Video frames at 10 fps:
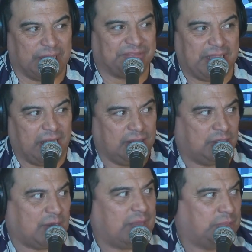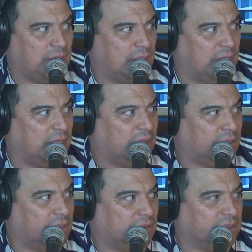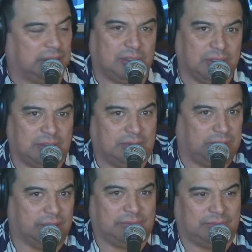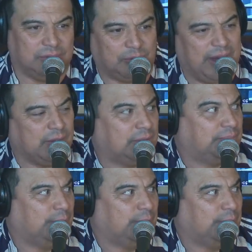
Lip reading: Did you have to get on the tram to go to the rail?